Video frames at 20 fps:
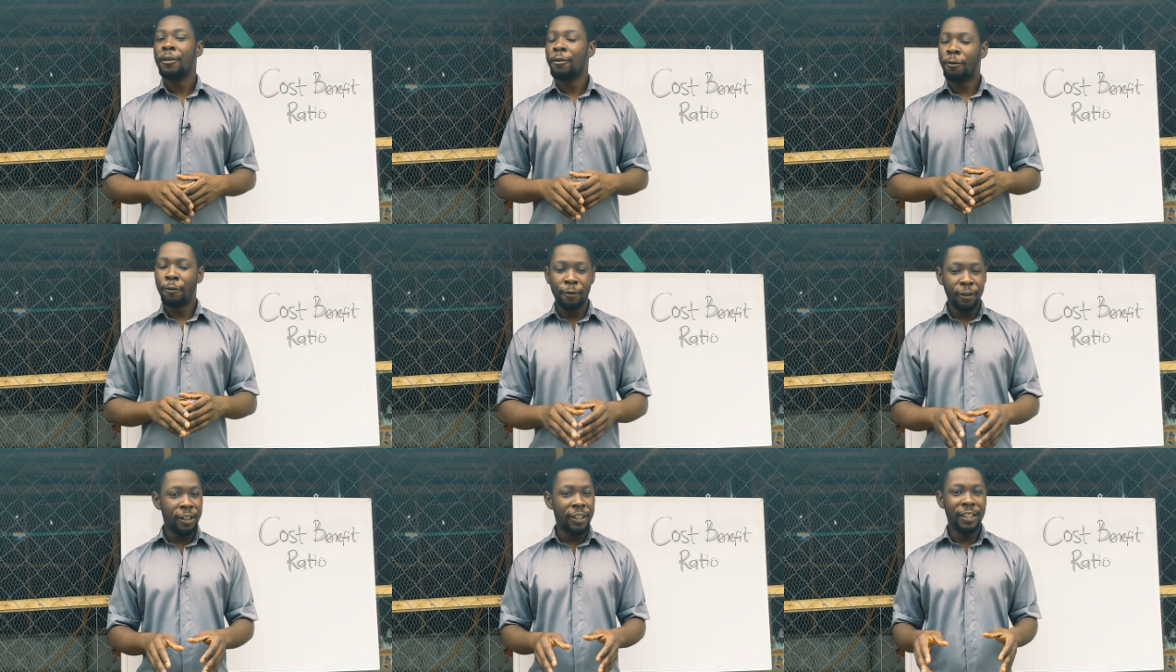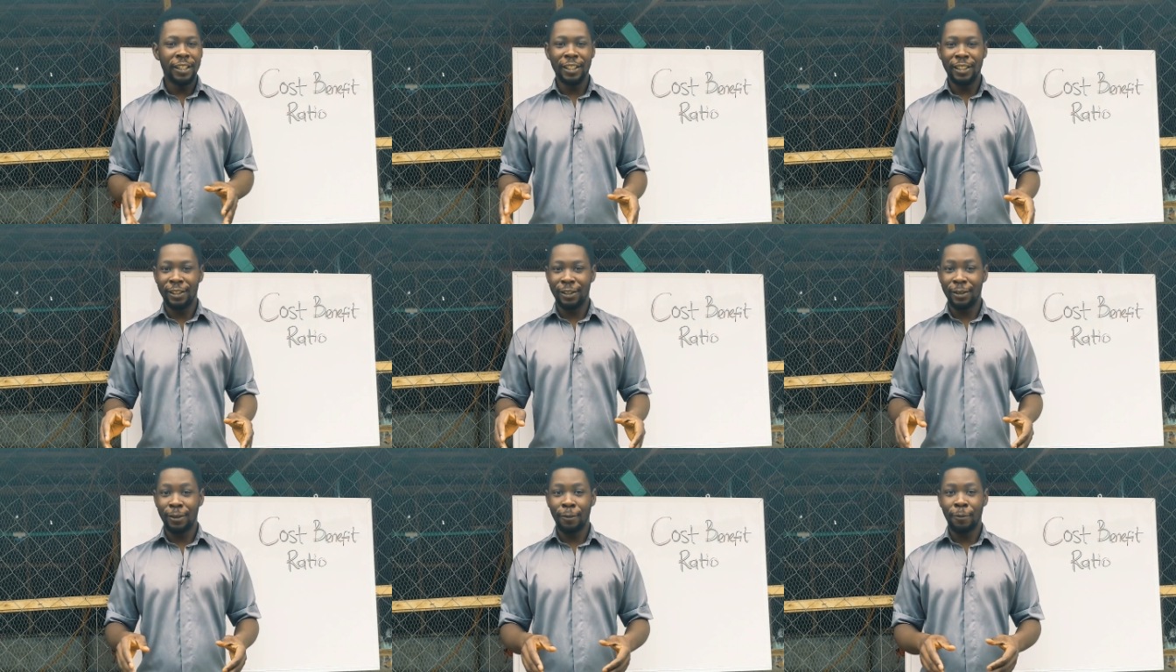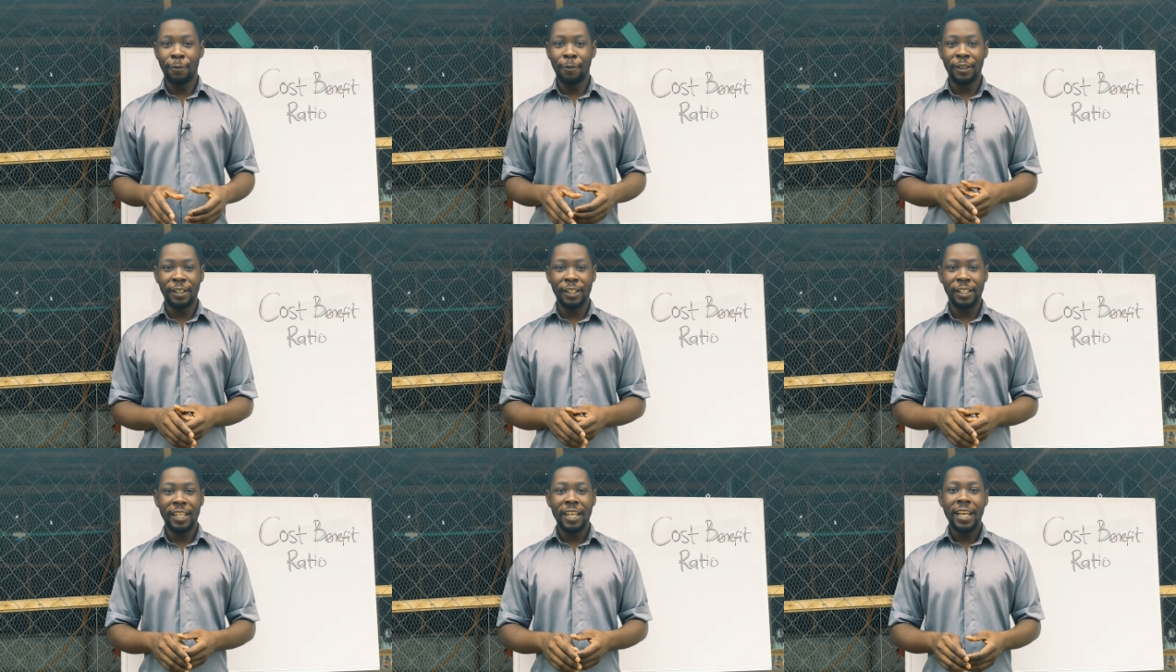Feed is not
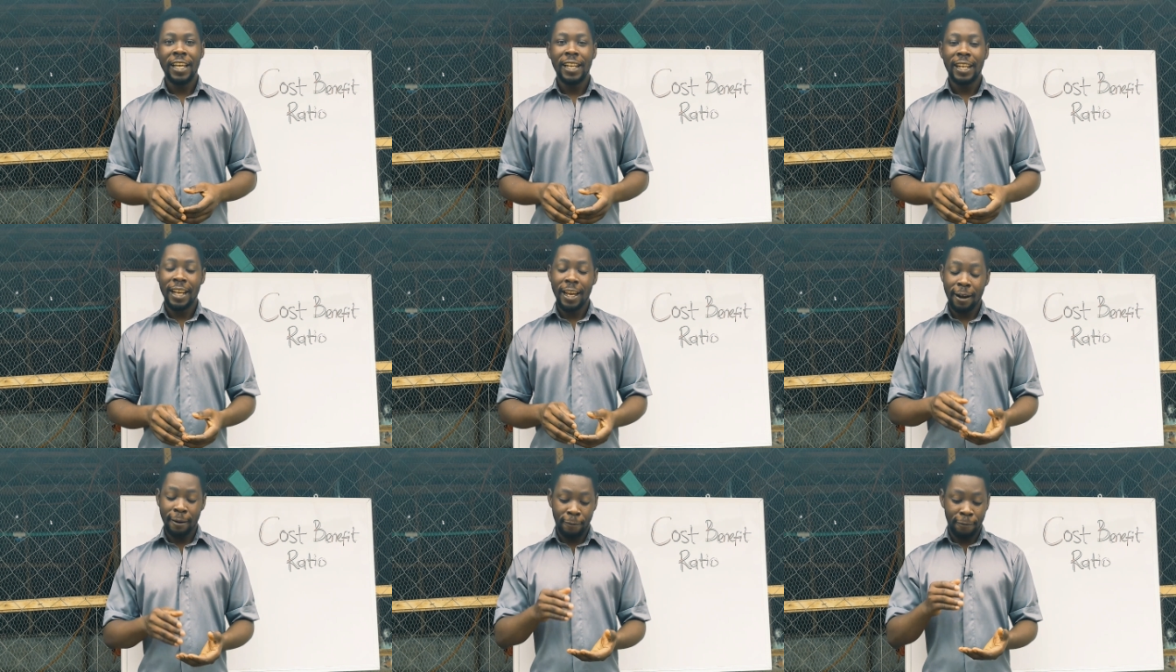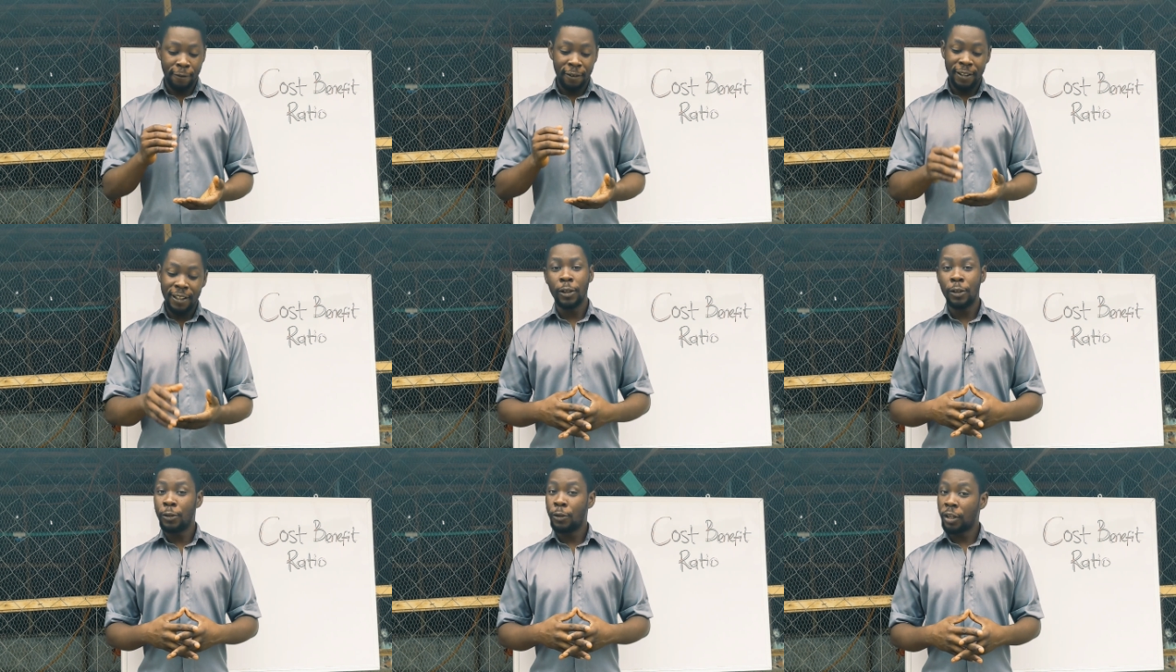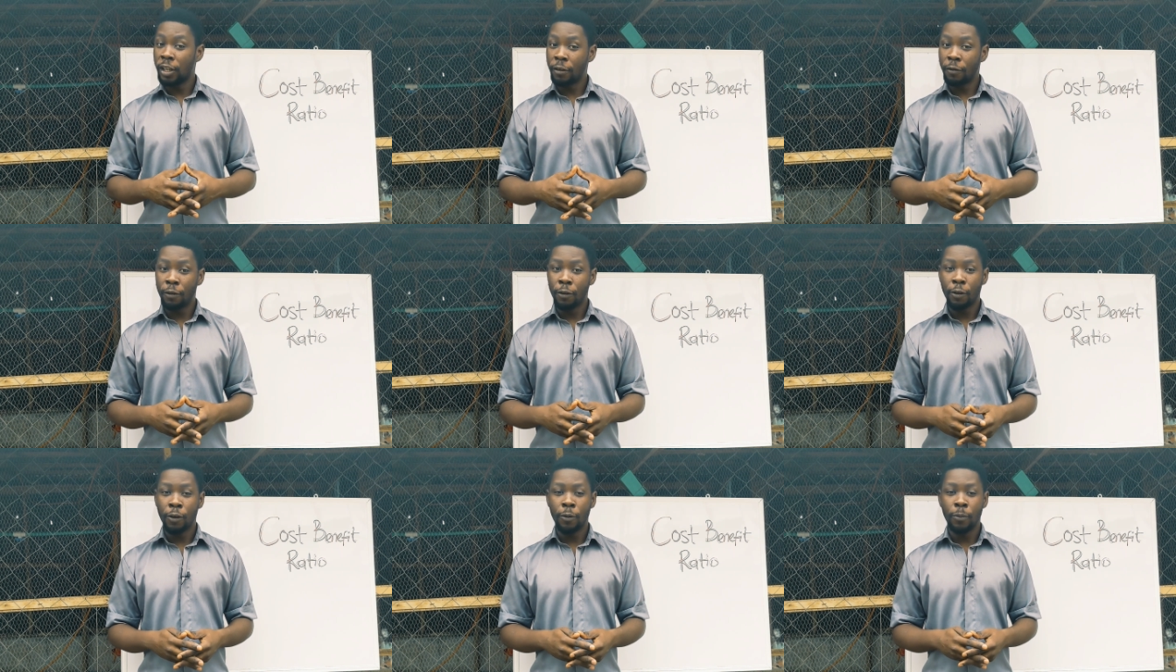feed. They are feed that you
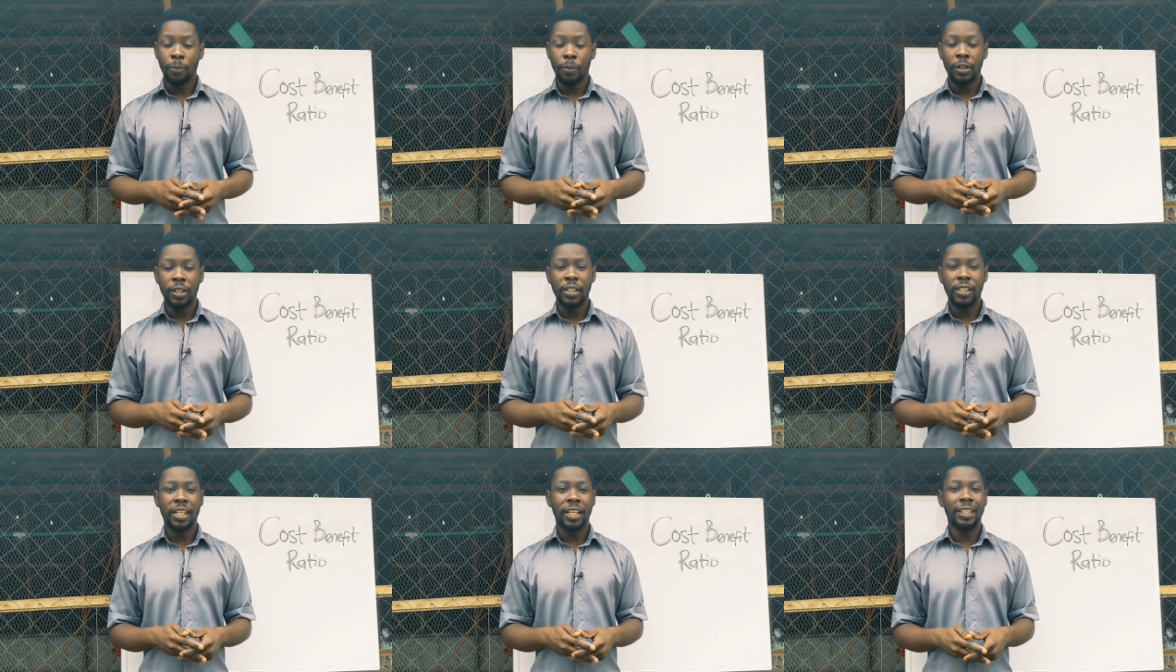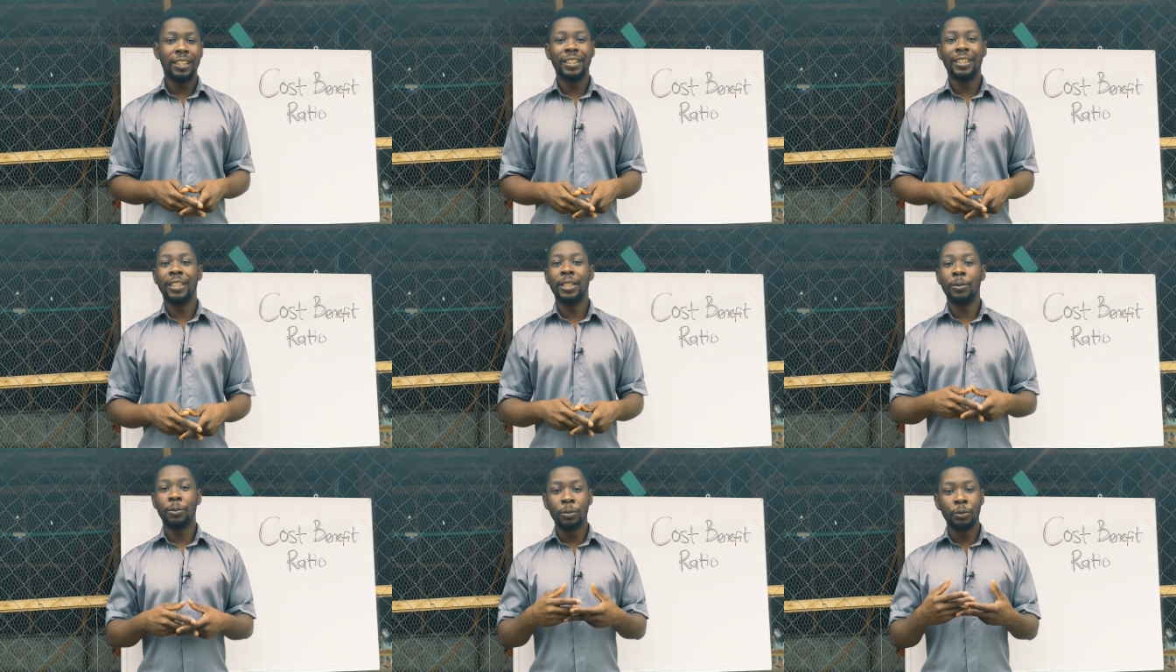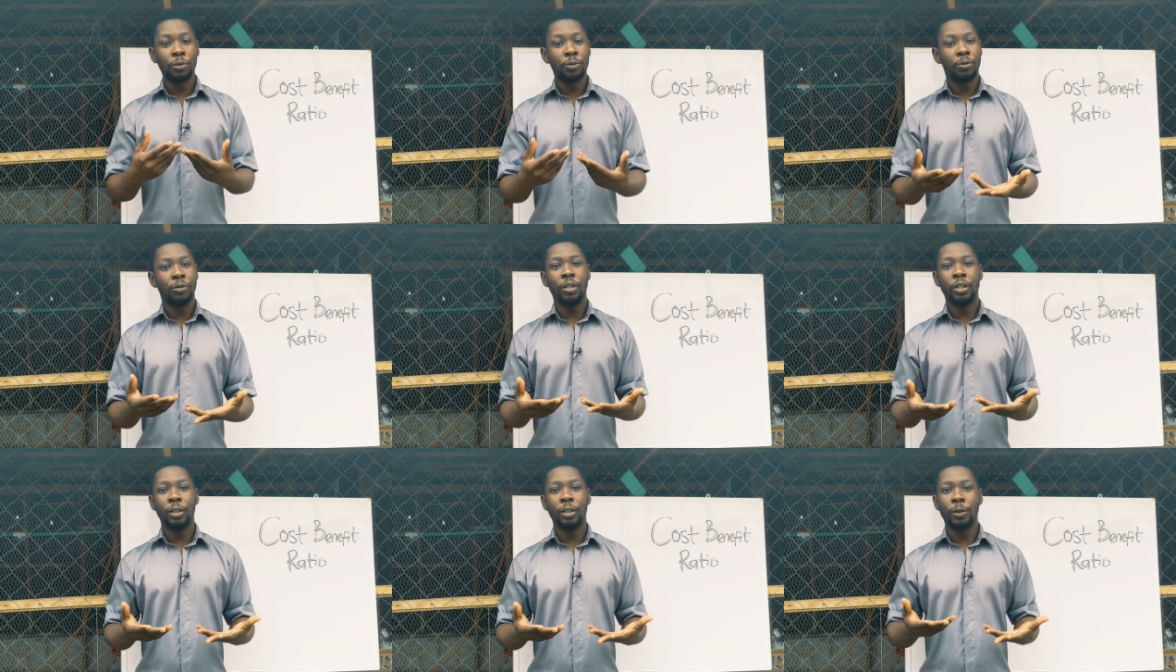give your birds and they
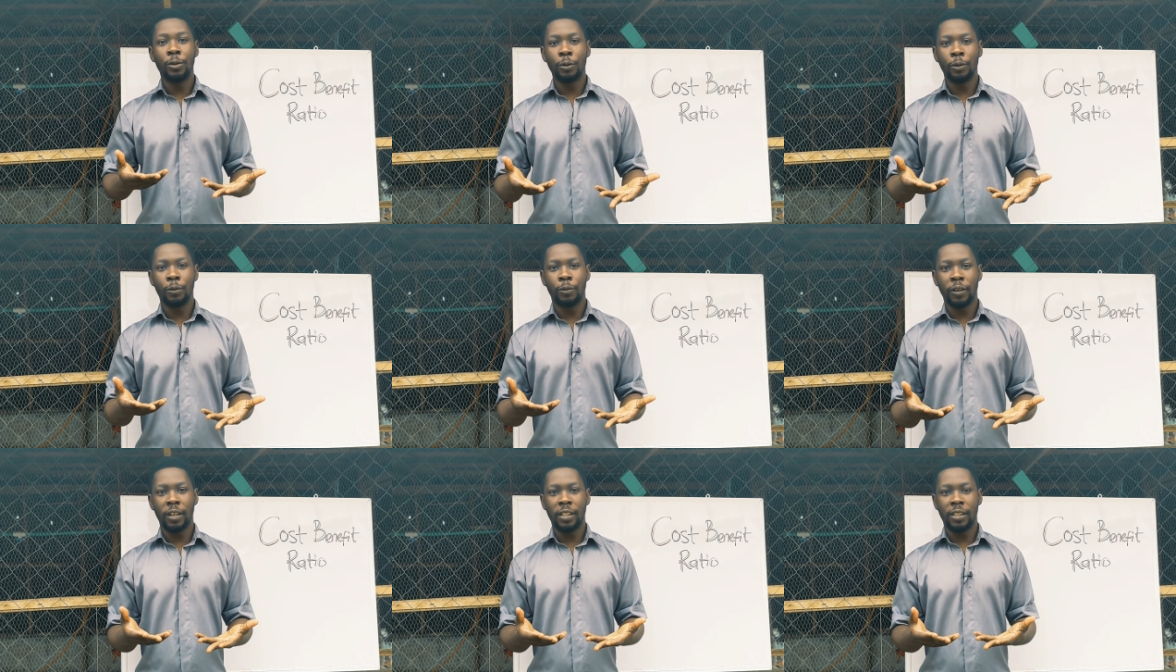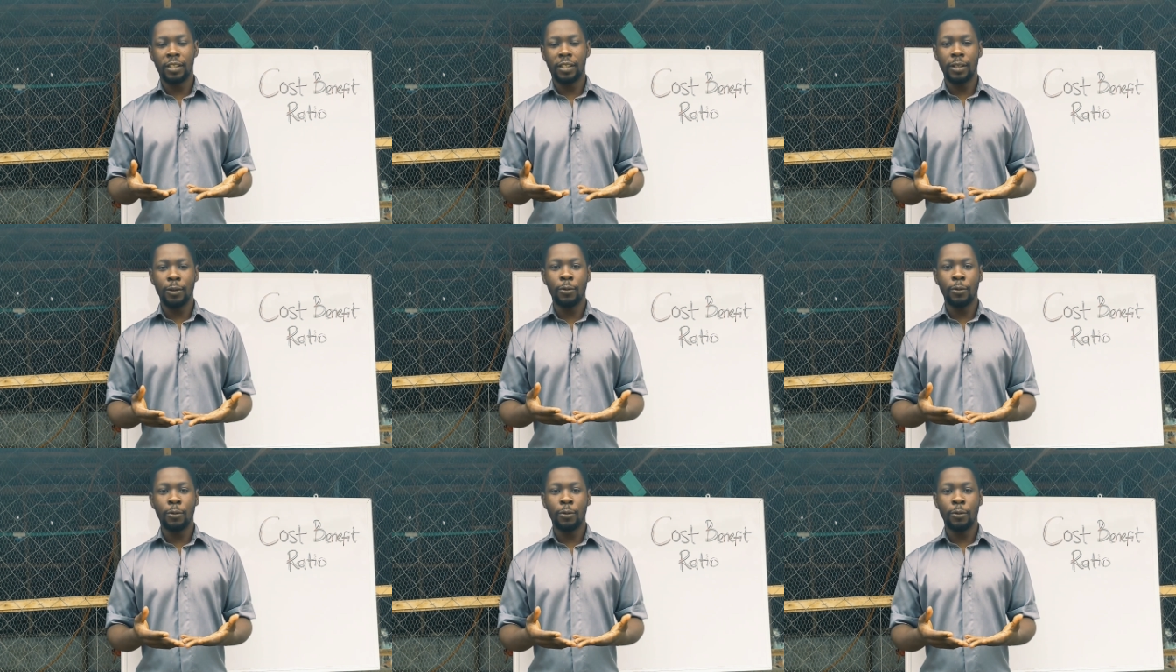won't really grow fast.